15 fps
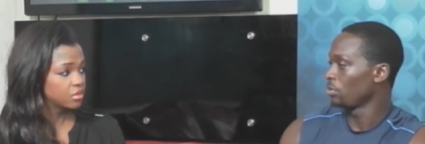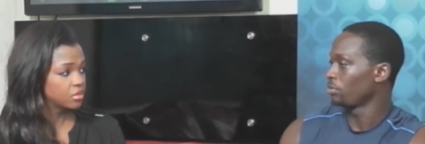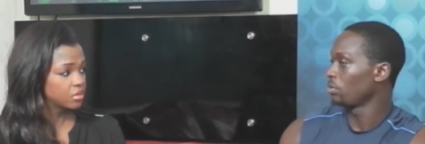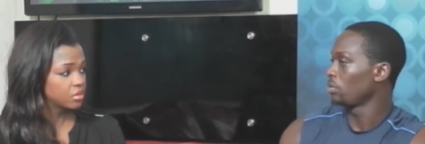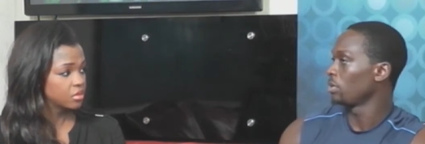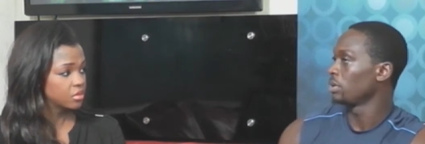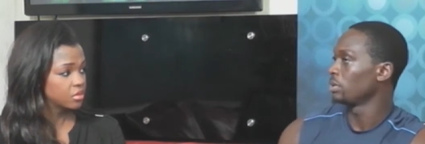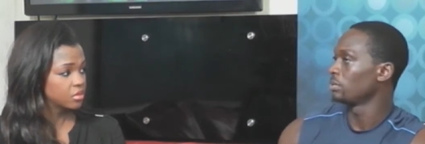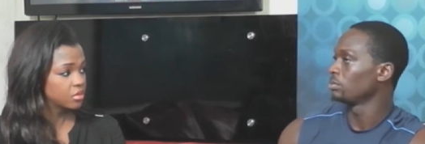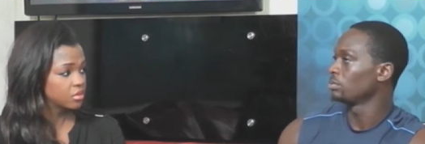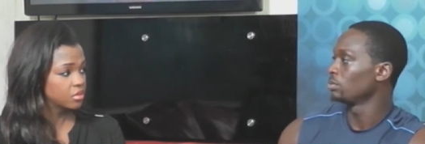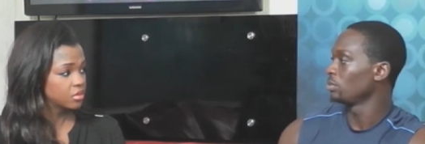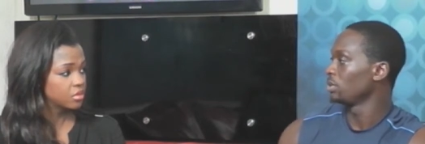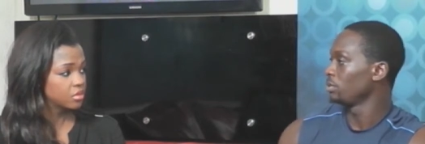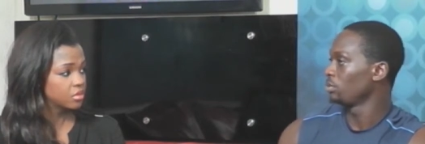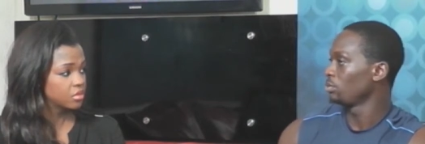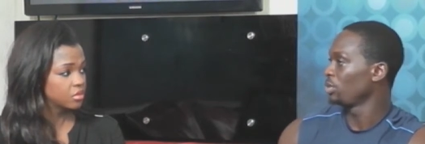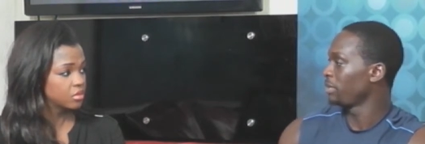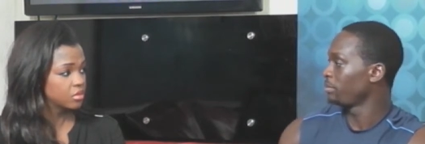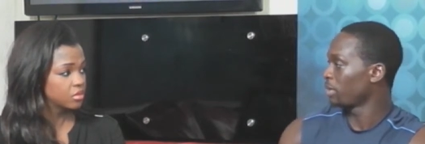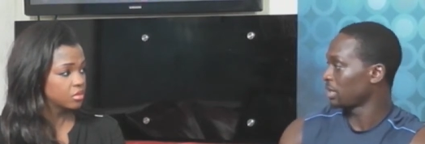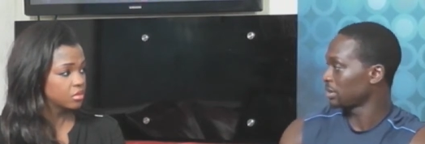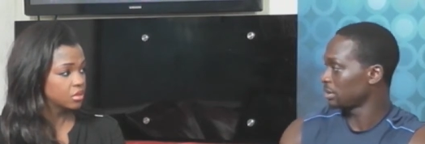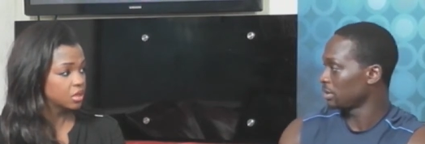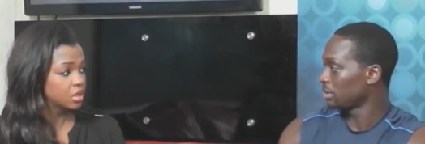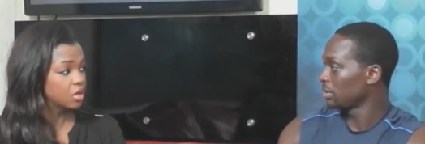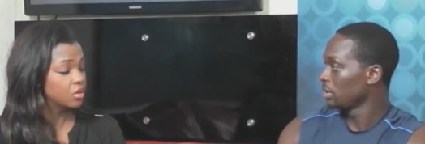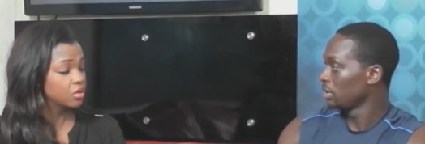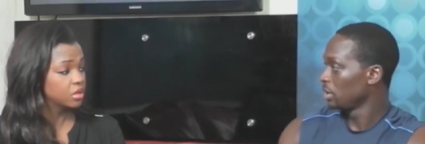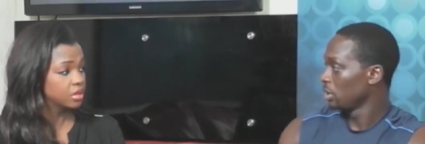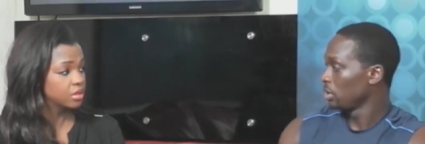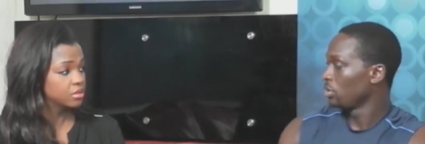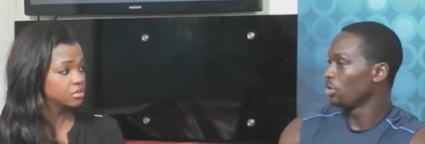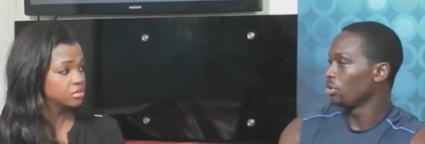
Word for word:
Speaker 1: go for um, wheat pasta, okay.